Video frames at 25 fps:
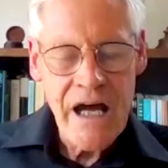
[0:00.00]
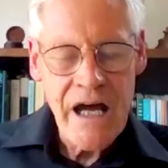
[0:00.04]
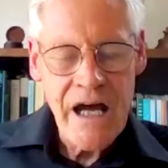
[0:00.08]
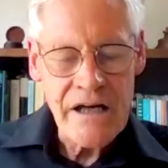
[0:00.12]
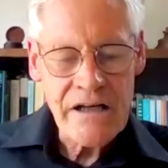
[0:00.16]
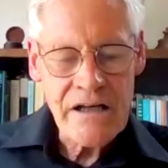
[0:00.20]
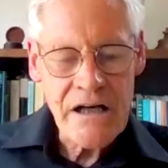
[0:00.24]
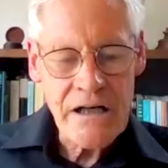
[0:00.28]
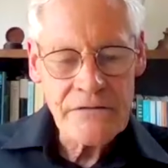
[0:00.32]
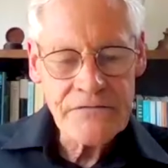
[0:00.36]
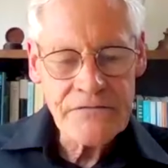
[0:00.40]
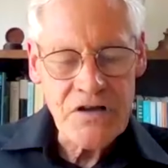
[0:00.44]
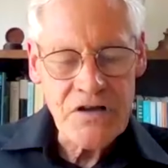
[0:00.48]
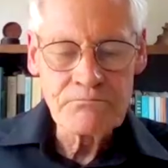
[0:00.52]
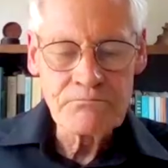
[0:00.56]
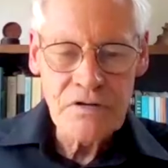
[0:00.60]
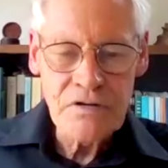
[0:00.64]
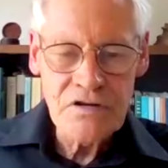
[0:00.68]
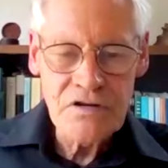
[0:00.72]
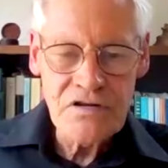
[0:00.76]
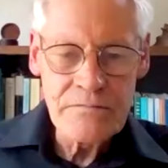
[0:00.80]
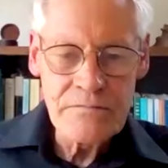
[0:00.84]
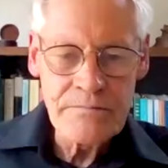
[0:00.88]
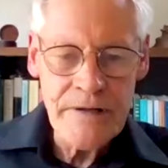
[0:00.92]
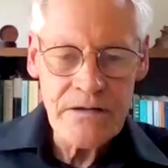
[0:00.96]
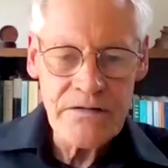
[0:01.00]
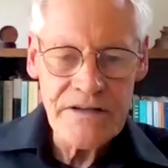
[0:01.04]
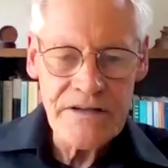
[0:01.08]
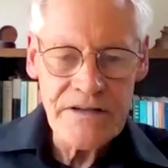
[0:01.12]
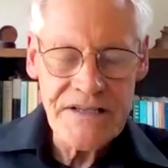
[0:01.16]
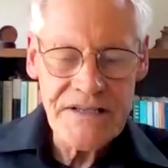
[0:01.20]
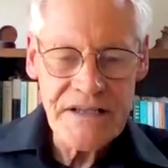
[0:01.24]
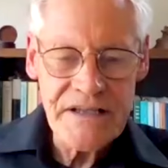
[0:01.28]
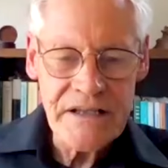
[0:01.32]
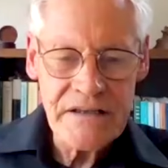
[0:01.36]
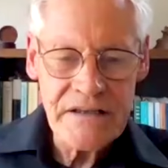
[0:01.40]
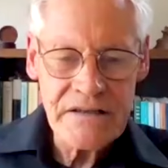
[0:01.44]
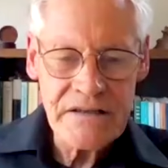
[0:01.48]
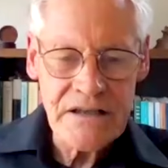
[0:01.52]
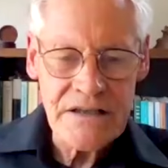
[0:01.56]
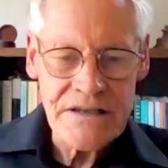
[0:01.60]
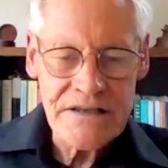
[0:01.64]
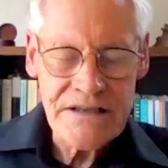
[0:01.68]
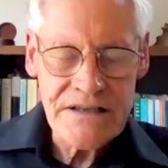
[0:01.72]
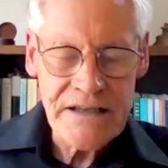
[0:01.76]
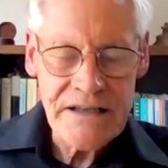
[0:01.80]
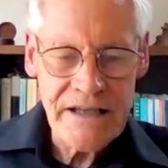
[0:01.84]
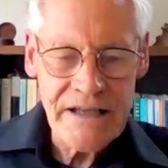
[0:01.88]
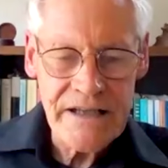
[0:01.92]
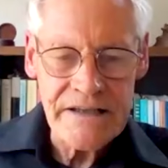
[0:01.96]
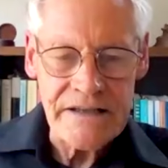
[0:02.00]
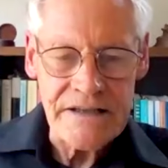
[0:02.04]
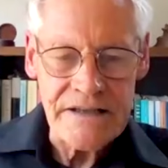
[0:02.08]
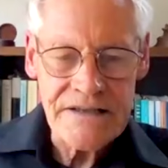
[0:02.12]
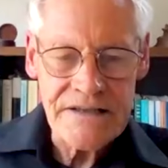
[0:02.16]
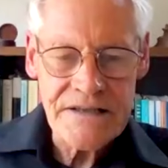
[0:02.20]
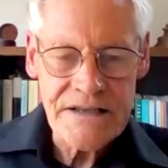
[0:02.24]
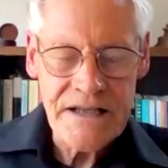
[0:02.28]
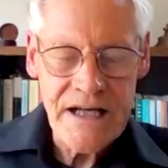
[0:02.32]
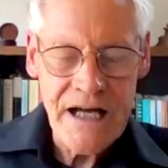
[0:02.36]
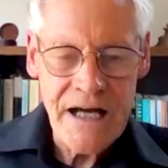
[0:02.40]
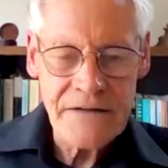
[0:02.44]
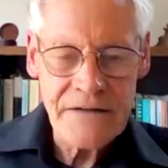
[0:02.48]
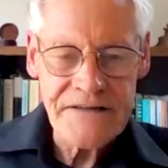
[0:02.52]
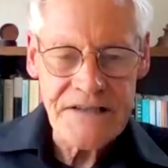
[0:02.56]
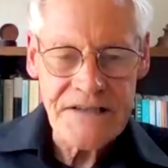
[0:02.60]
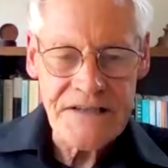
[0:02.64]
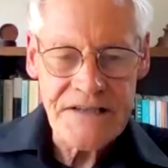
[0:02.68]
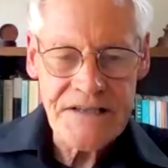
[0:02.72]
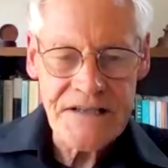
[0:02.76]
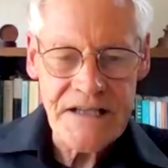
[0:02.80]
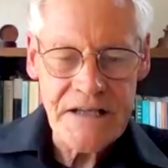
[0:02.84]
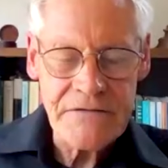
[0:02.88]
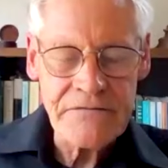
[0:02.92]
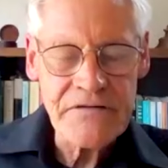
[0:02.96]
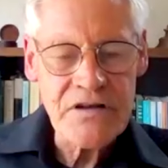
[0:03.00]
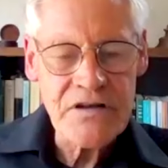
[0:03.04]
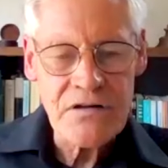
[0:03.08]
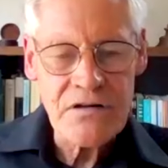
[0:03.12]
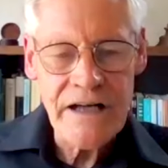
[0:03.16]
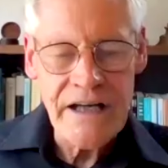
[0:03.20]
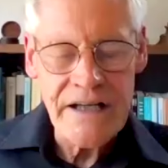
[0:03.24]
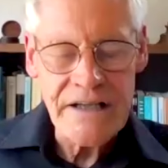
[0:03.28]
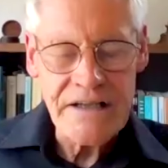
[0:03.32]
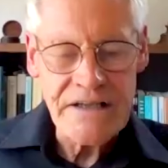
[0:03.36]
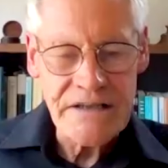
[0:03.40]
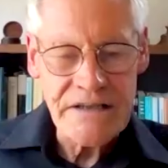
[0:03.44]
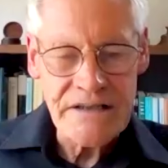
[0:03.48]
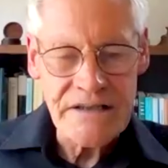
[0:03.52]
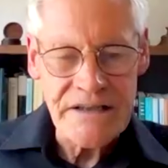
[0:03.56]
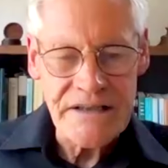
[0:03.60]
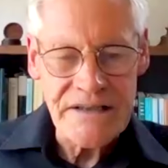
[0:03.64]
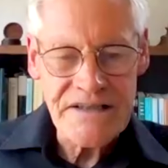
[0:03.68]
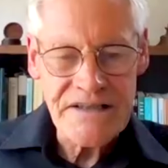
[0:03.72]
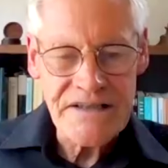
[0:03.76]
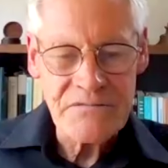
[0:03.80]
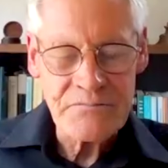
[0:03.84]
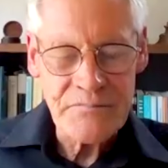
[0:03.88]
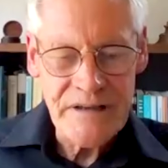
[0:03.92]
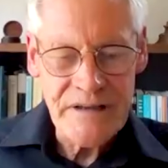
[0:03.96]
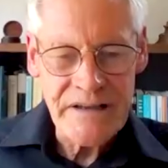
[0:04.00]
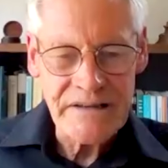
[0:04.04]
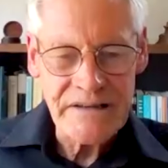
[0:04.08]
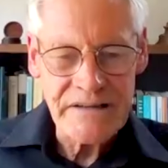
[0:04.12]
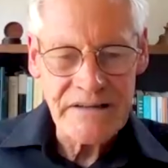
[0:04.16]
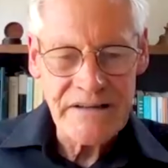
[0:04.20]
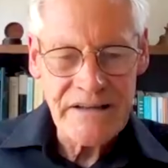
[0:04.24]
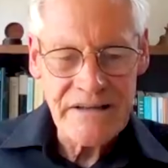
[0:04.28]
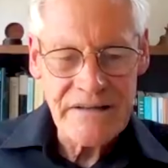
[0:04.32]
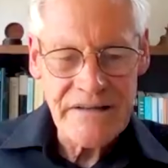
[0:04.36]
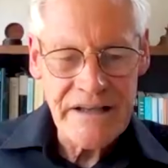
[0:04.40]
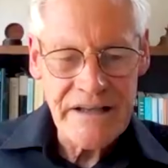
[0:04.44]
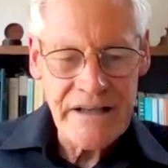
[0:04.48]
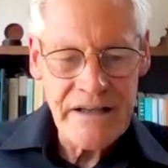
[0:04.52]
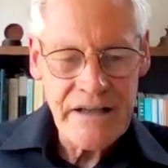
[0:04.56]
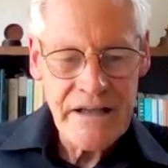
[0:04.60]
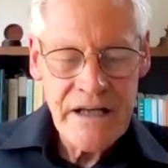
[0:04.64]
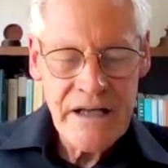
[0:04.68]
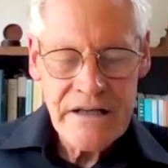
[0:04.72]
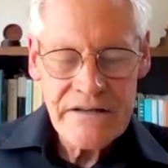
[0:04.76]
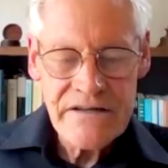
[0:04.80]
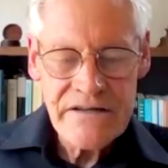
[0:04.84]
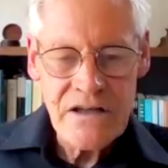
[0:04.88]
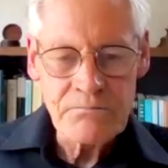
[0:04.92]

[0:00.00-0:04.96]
And got blueberries in containers after 7 or 8 years of being there.